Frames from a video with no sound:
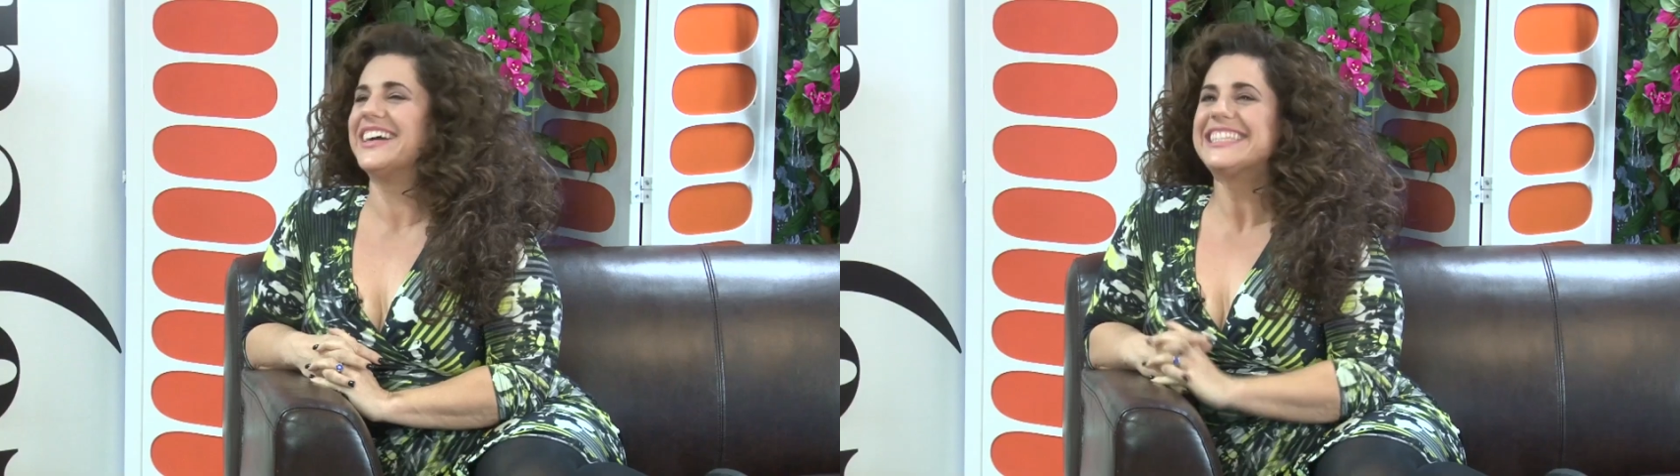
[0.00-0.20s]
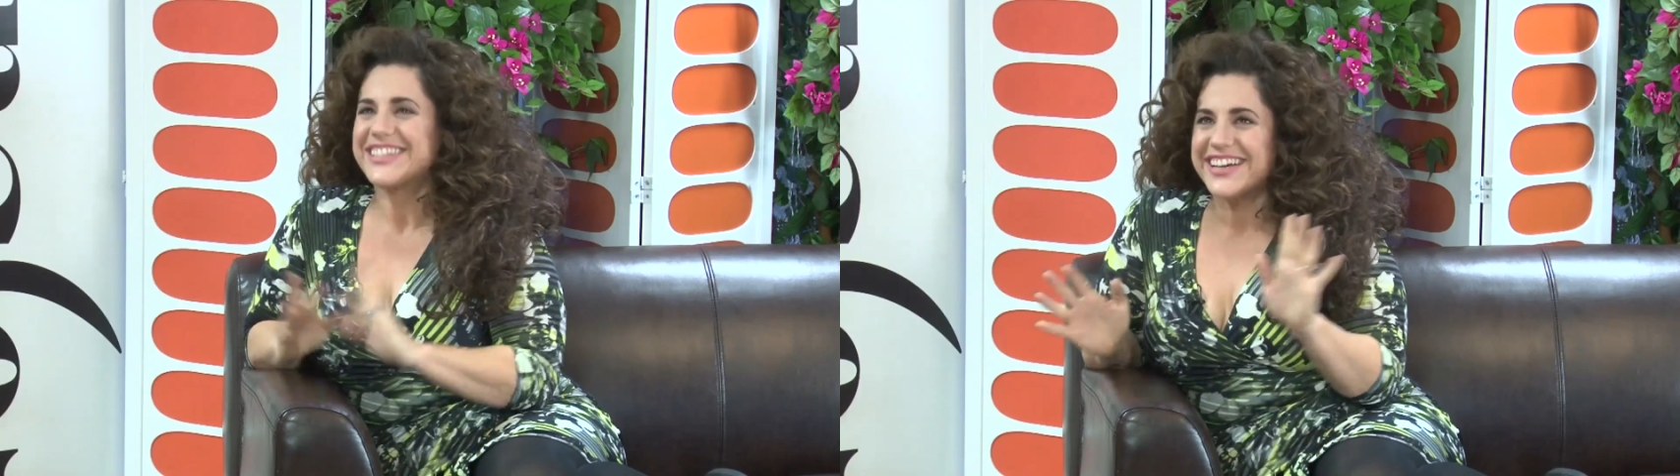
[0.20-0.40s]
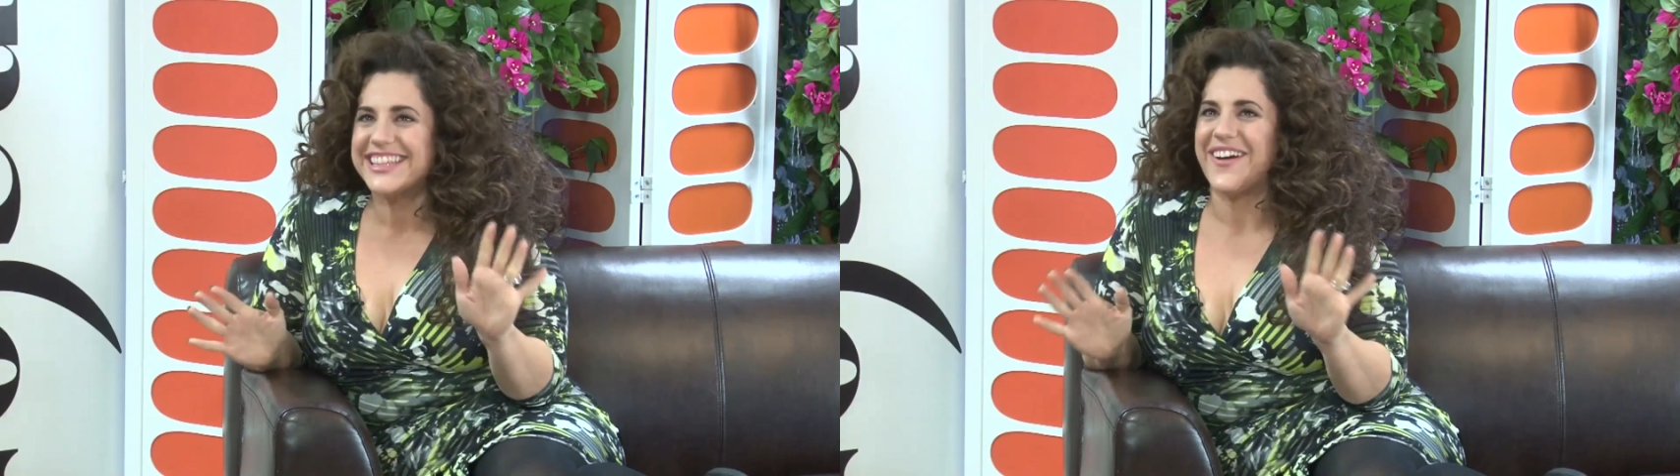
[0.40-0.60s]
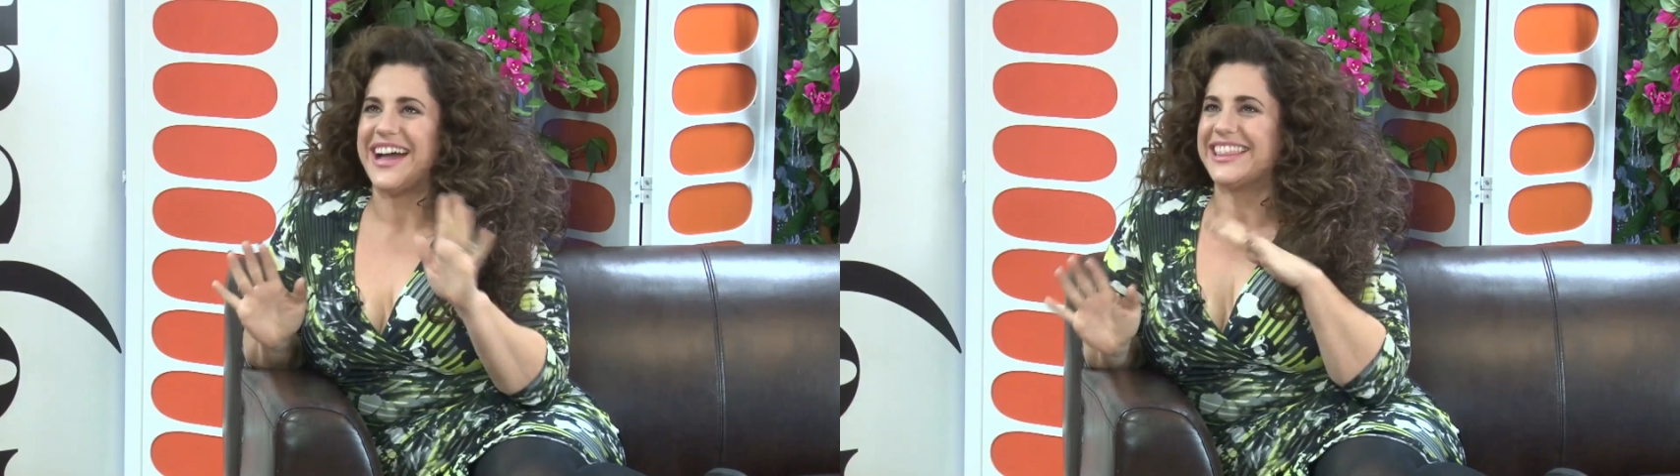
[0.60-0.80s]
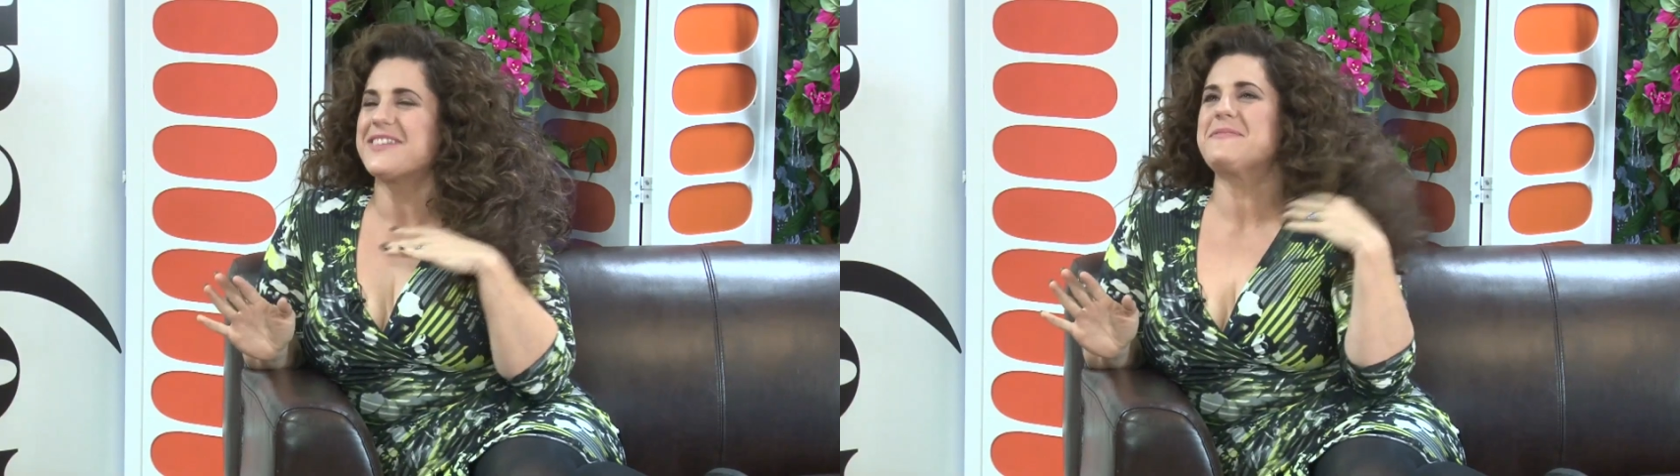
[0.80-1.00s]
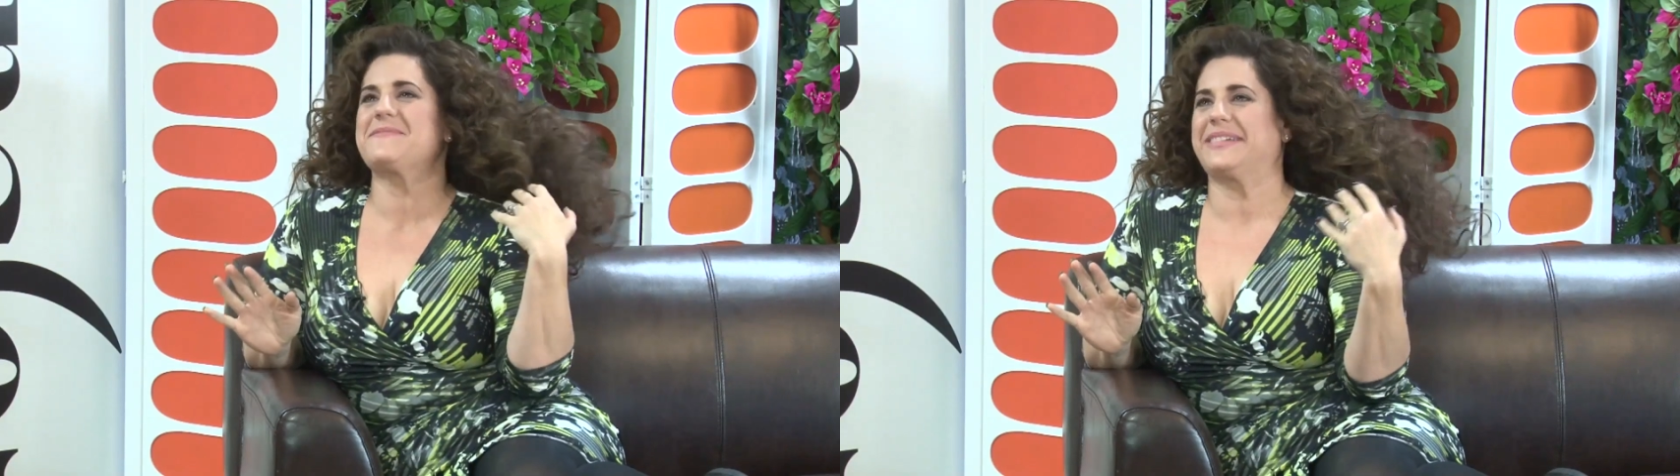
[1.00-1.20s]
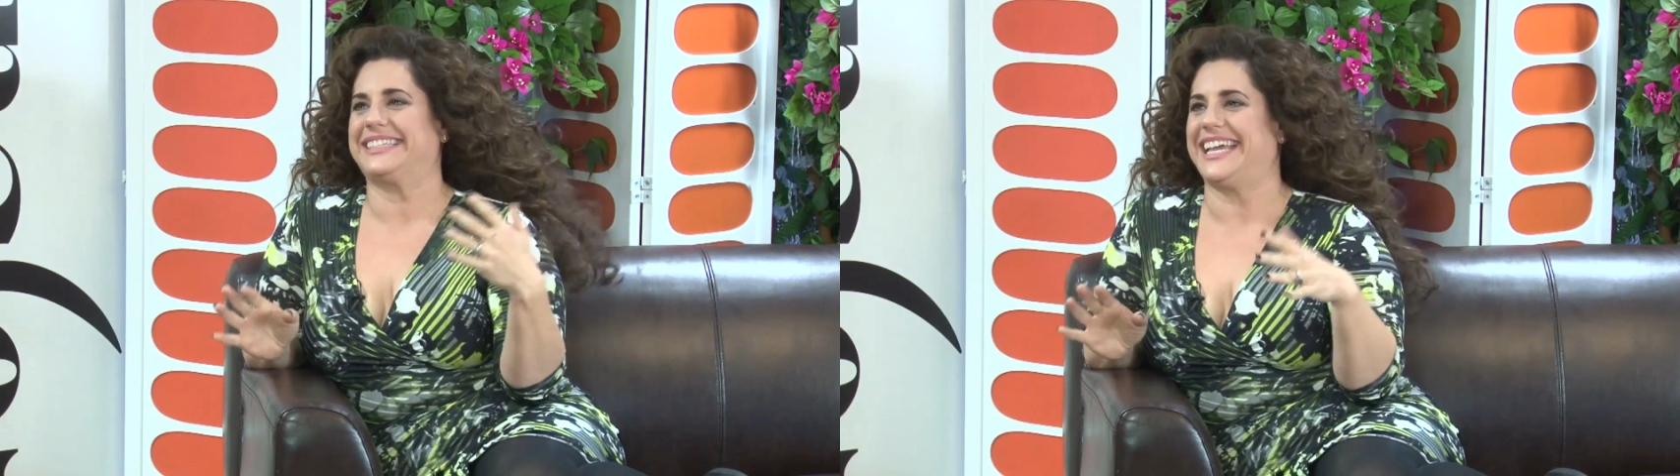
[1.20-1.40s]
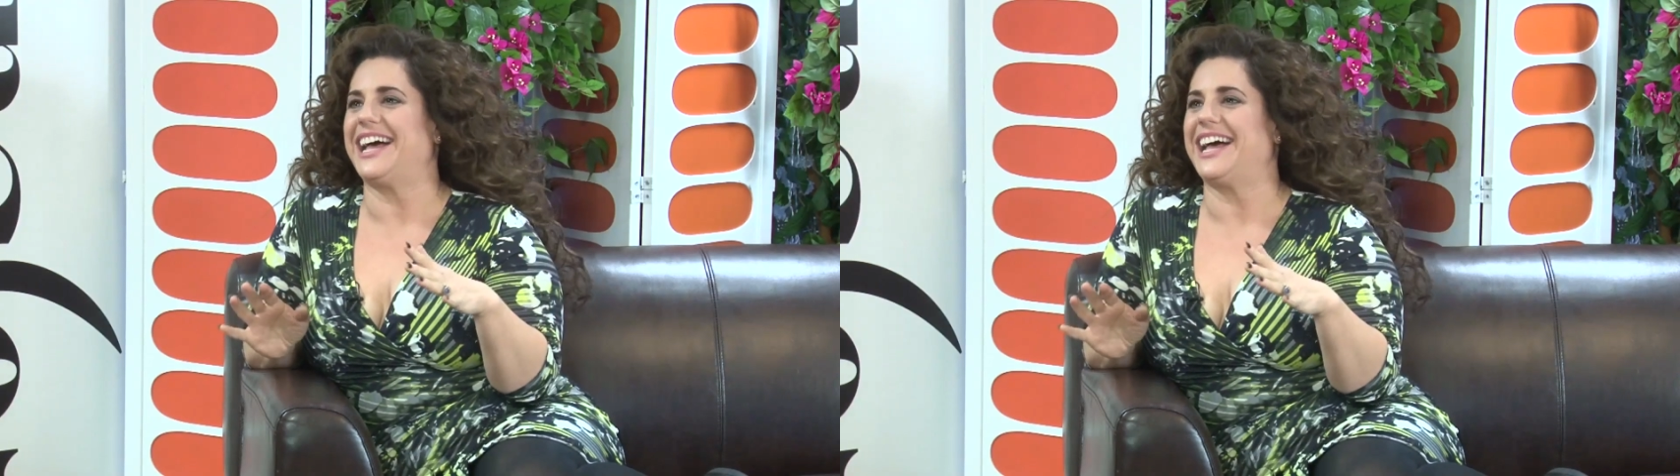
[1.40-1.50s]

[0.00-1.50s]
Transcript: It's good though. I like being busy.